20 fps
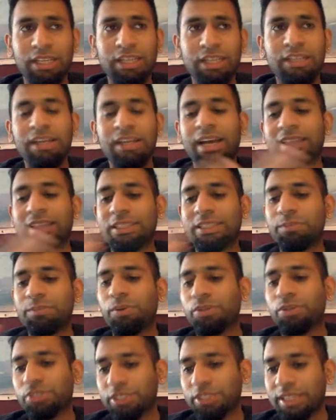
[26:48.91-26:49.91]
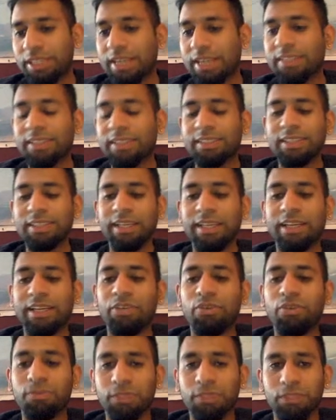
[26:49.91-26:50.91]
as opposed to tactics like I
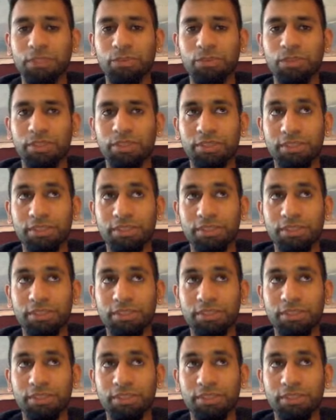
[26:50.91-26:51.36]
normally would.